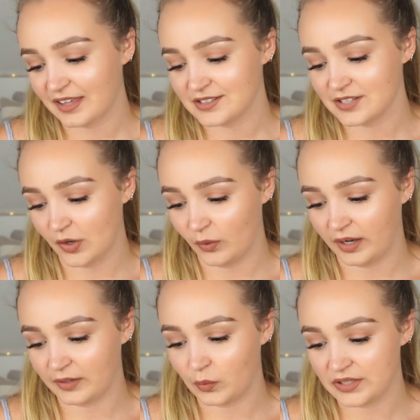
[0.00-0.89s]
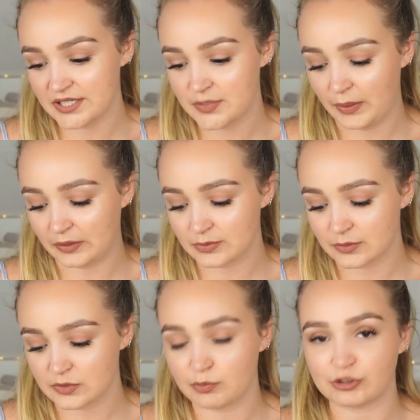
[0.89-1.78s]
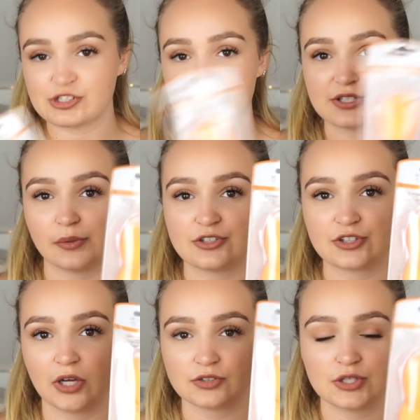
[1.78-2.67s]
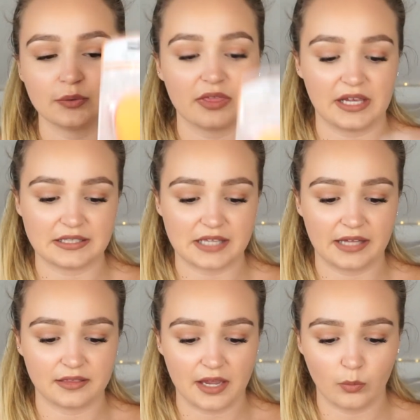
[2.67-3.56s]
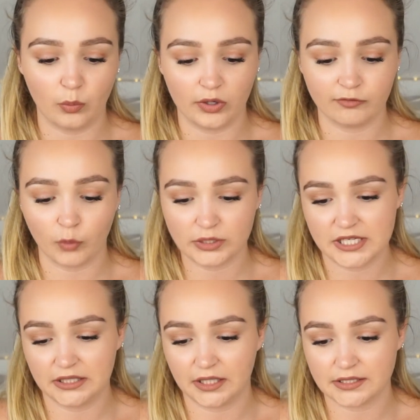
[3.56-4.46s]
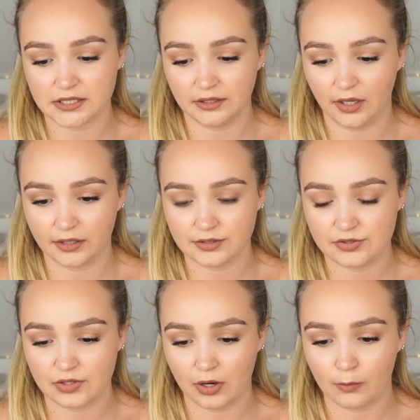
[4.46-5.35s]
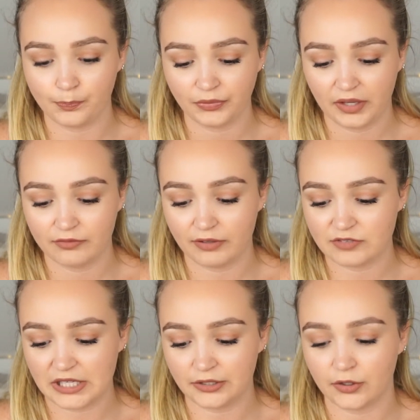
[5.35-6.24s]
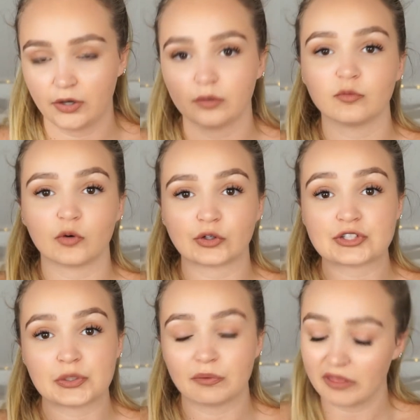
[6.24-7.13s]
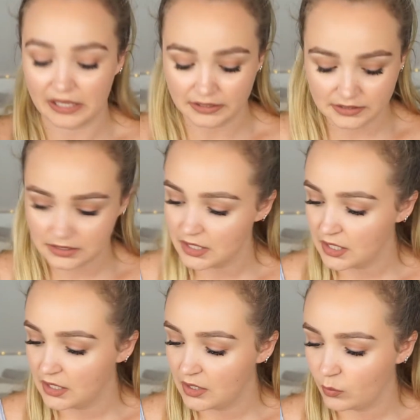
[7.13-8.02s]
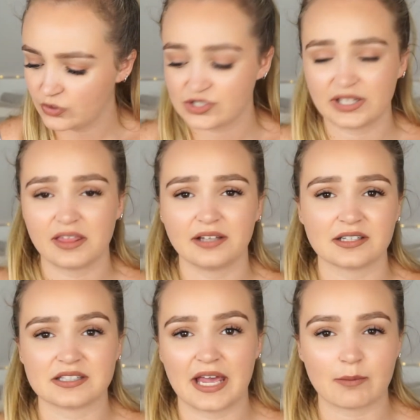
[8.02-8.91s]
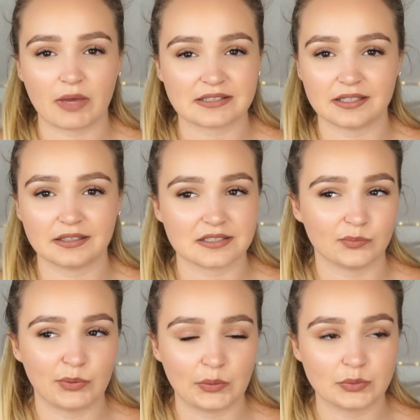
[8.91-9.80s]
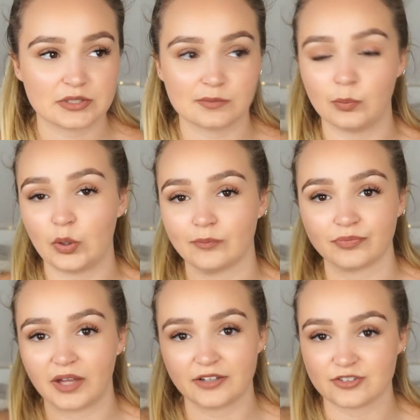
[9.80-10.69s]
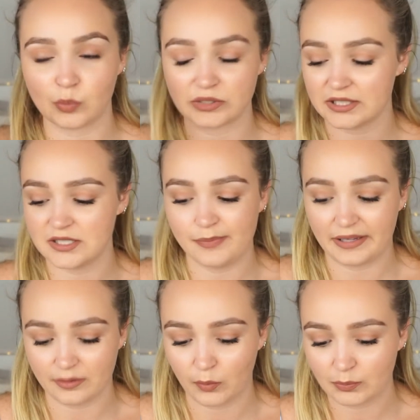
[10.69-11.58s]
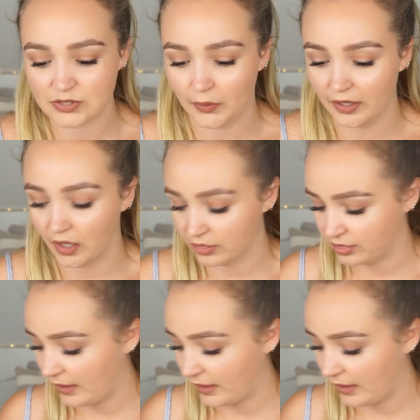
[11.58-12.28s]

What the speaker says: so I wanted to pick up some sponges, so I just got two of these, and they were €14.99, so €15 for two of these, which is I think the same as it is in Boots, but I just wanted to pick them up, so I got